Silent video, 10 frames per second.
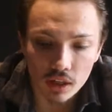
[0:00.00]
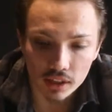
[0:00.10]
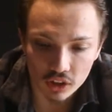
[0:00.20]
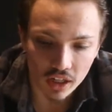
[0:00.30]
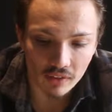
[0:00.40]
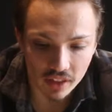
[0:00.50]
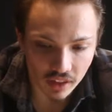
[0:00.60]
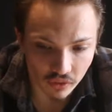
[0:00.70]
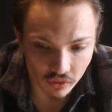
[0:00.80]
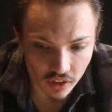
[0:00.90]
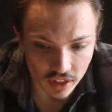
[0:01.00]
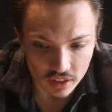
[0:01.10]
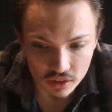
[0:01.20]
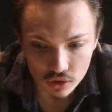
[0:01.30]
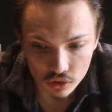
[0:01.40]
I don't have any of the
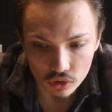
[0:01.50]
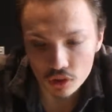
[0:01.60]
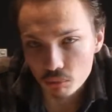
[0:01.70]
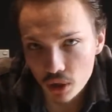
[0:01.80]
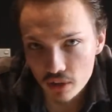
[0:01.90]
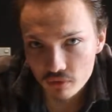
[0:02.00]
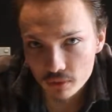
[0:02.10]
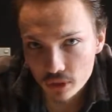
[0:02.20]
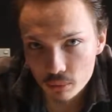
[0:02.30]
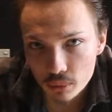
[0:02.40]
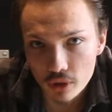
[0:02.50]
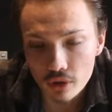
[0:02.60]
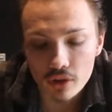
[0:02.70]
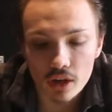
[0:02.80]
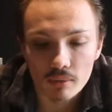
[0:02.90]
fittings that you could buy from
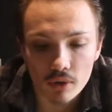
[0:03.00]
GoPro,